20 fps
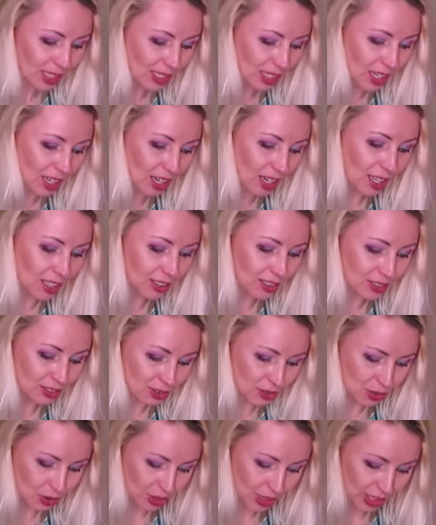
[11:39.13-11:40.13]
um,
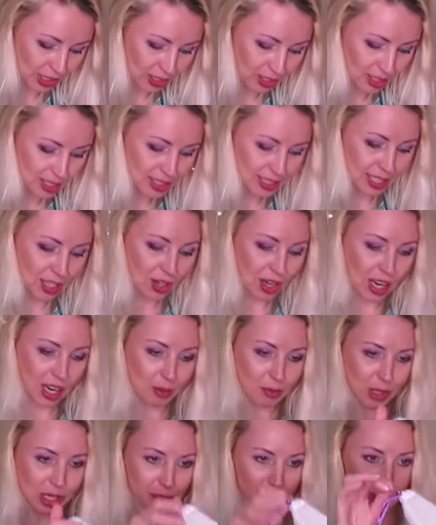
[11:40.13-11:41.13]
drills now how
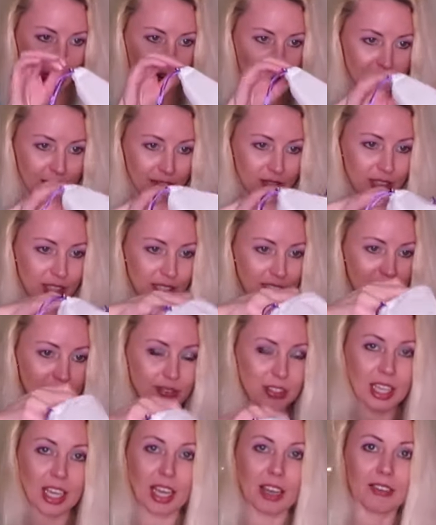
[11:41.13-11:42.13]
many pack of drills
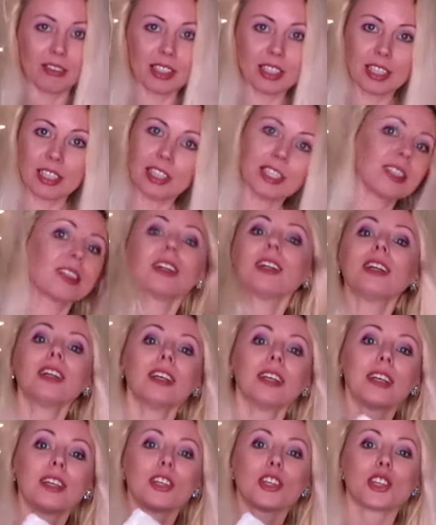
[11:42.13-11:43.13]
we have in here
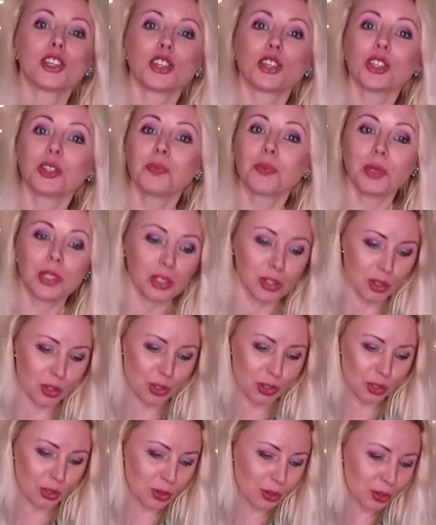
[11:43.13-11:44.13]
should be
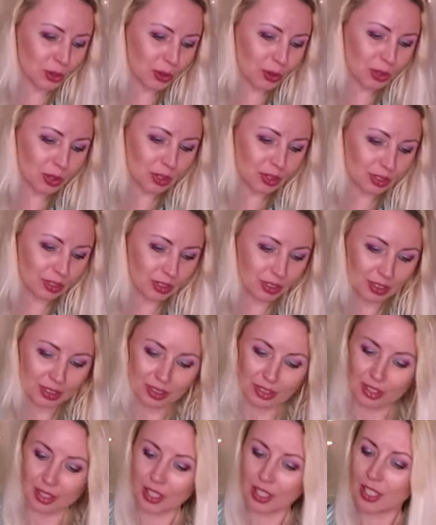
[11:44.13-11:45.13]
two
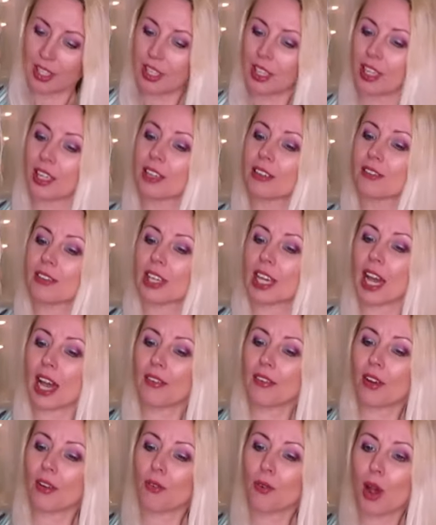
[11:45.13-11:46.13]
we
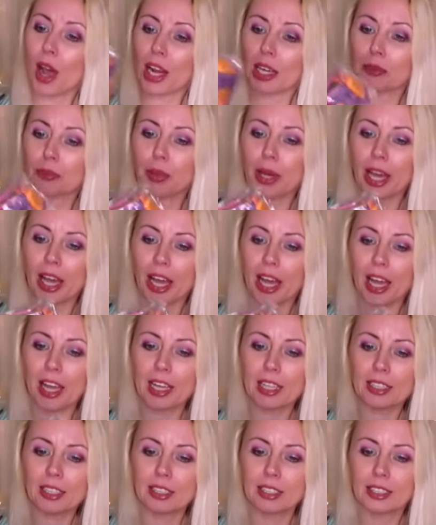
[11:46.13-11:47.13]
have a one
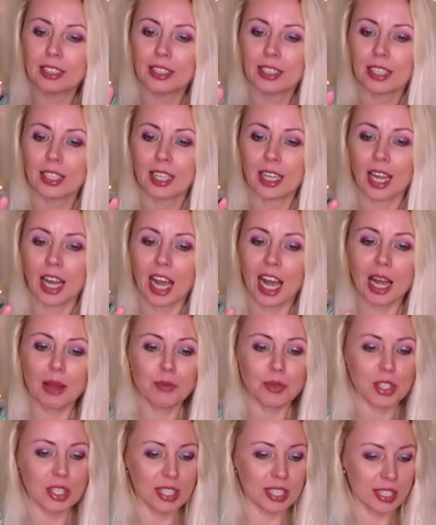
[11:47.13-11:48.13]
pack
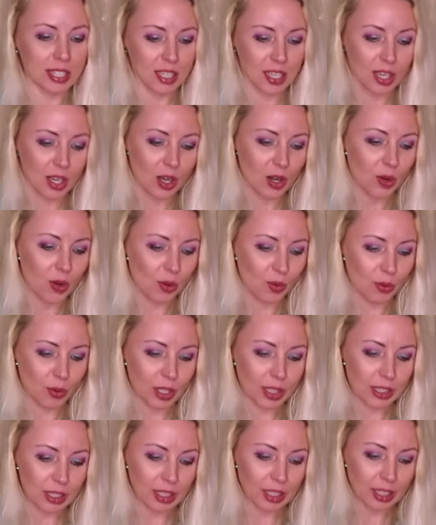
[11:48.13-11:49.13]
I'm just
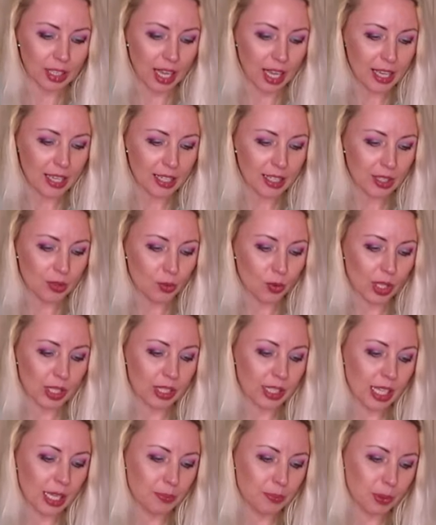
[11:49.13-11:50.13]
really like
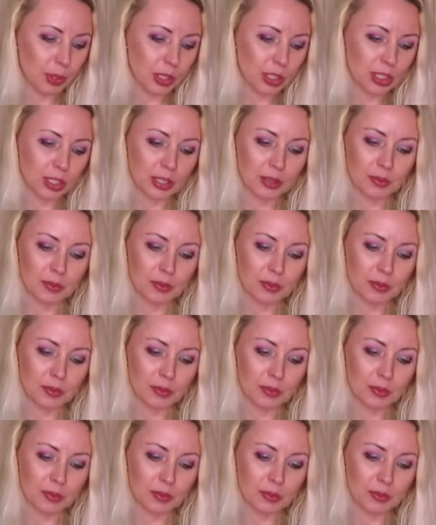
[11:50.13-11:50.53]
when they put